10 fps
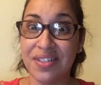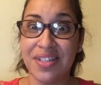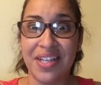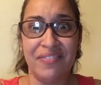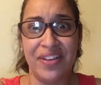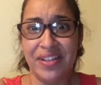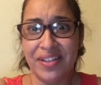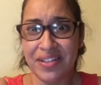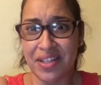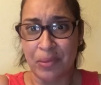even
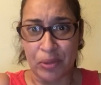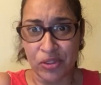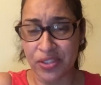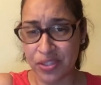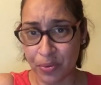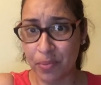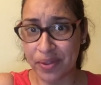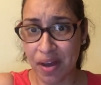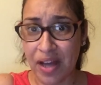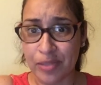the emergency room at
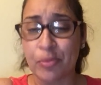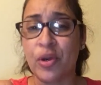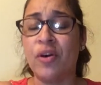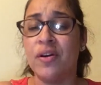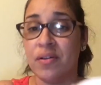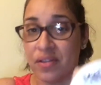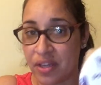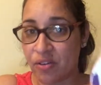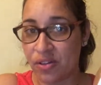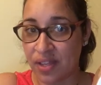the hospital.
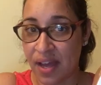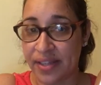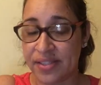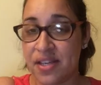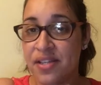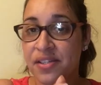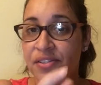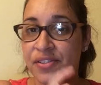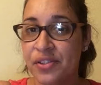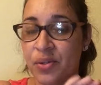There are lines.
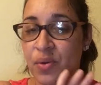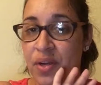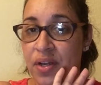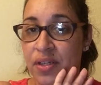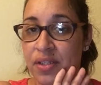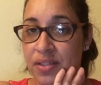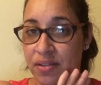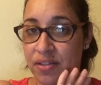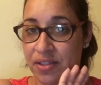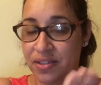So
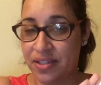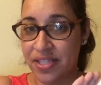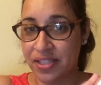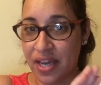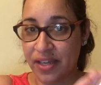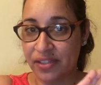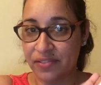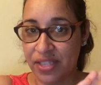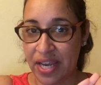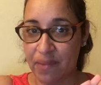this kind of
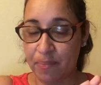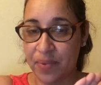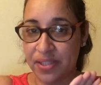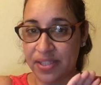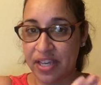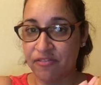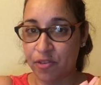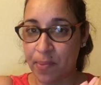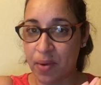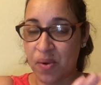tape is safe for
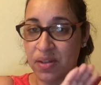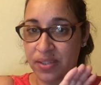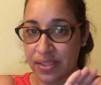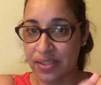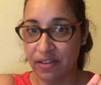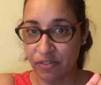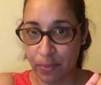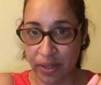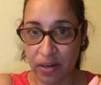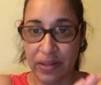my walls, it's safe for
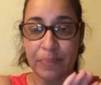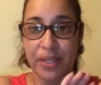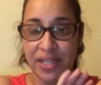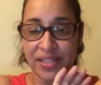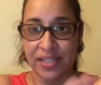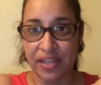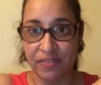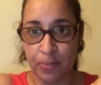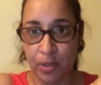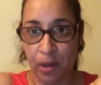my carpet, it's safe
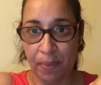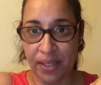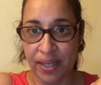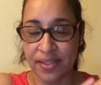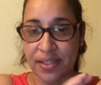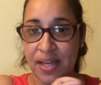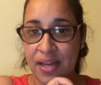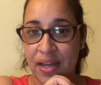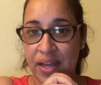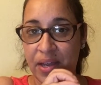to put on my desk.
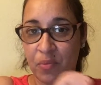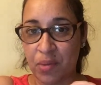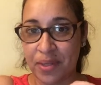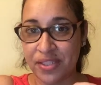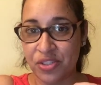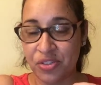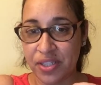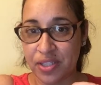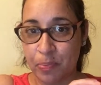And when my students